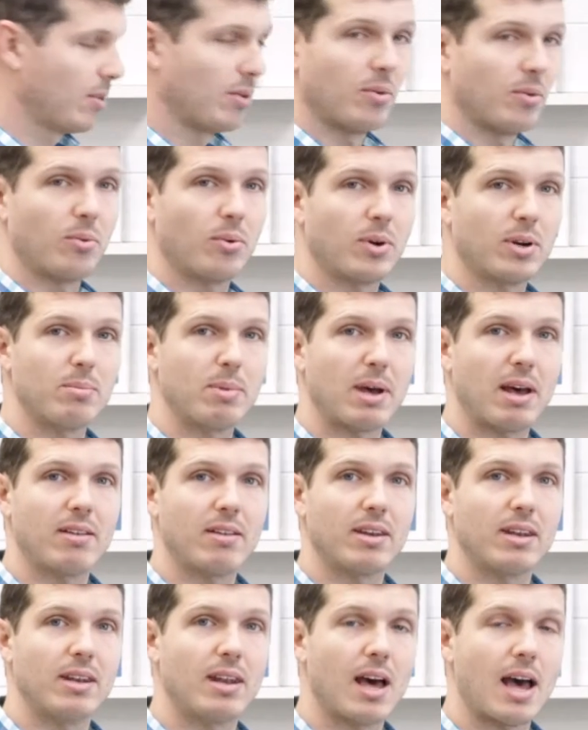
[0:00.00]
What
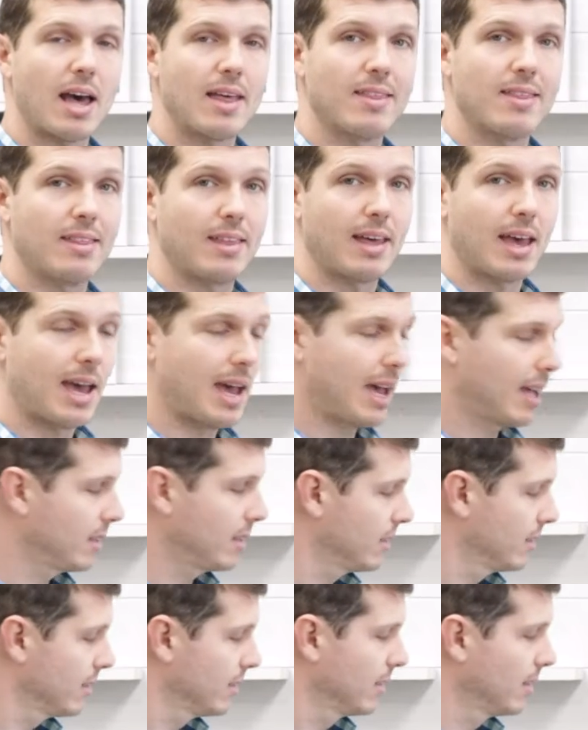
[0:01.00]
about not
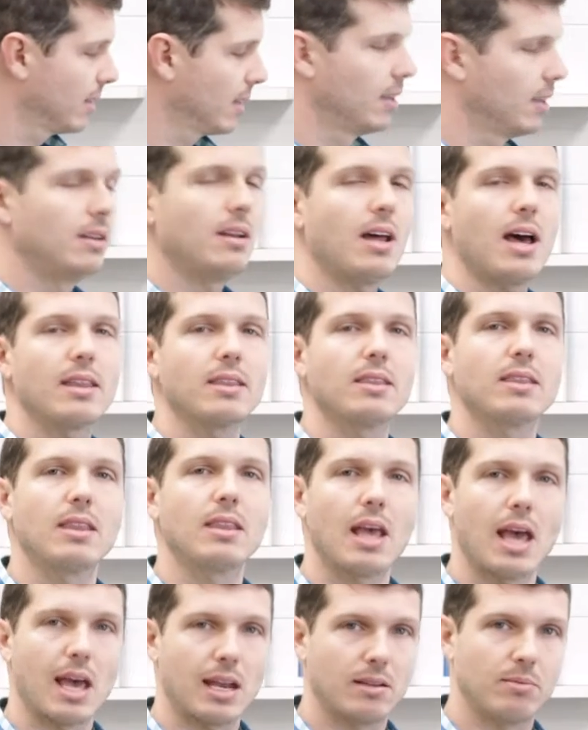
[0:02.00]
that? Not
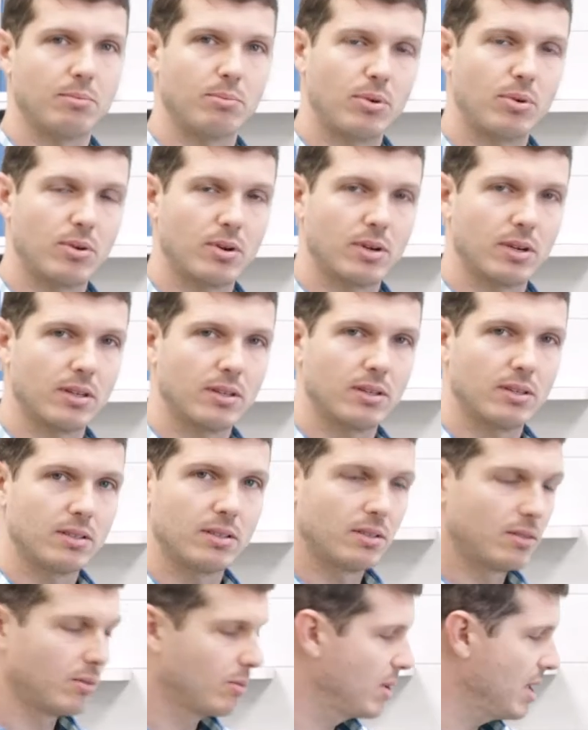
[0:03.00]
that important.
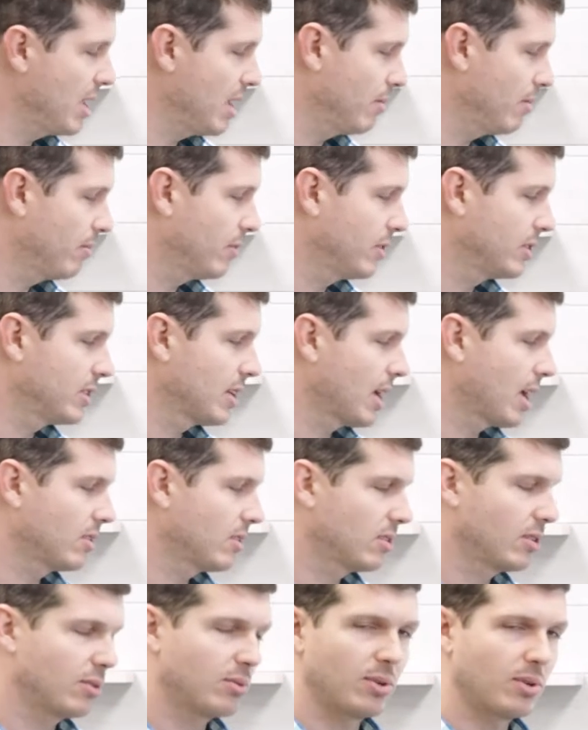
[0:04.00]
we
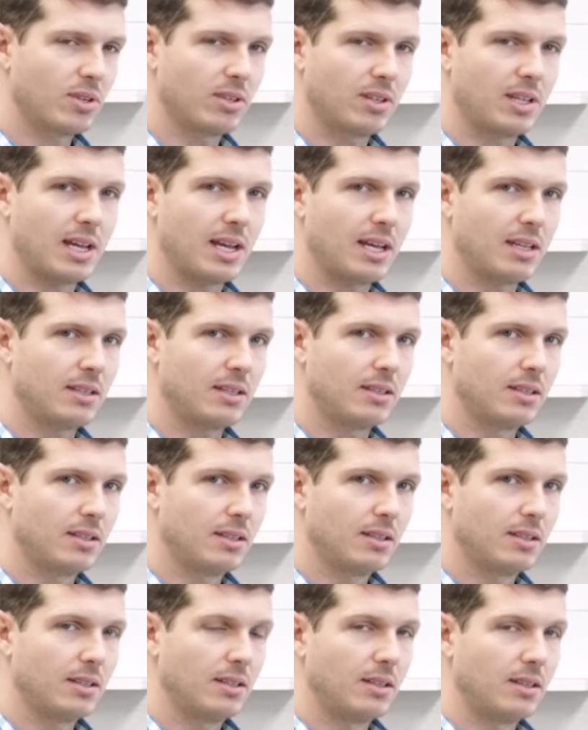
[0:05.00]
emphasize the word that.
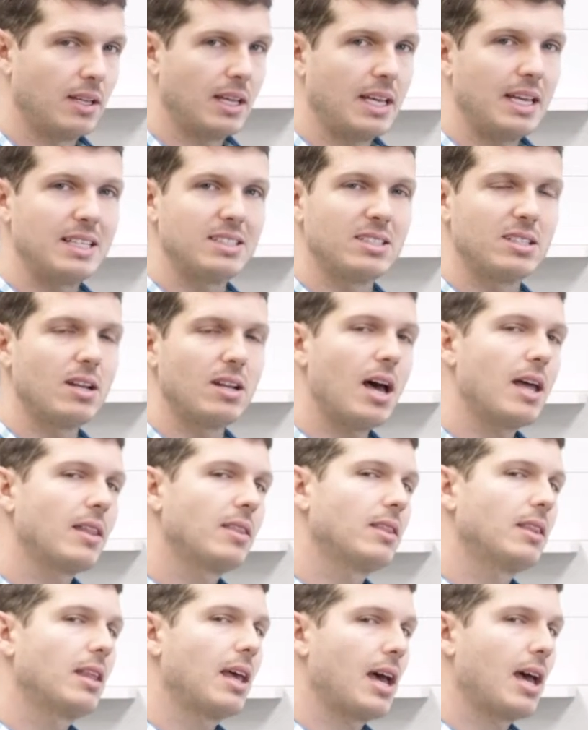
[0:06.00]
It's
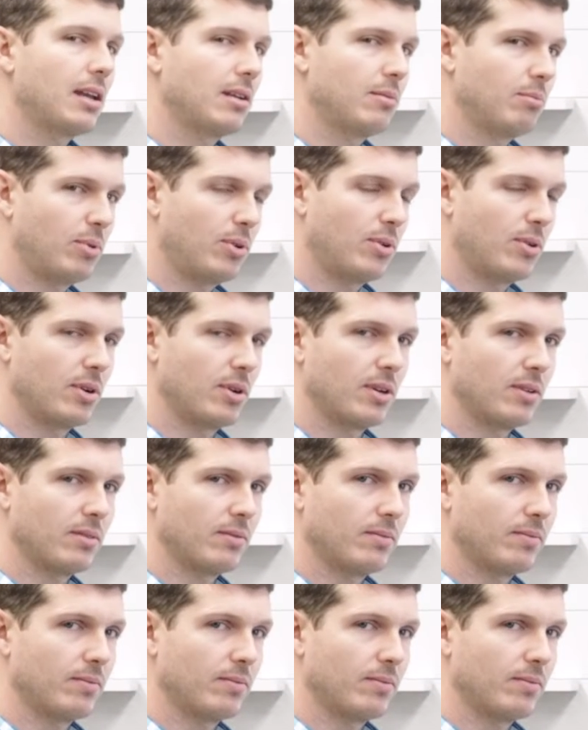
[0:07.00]
not that important.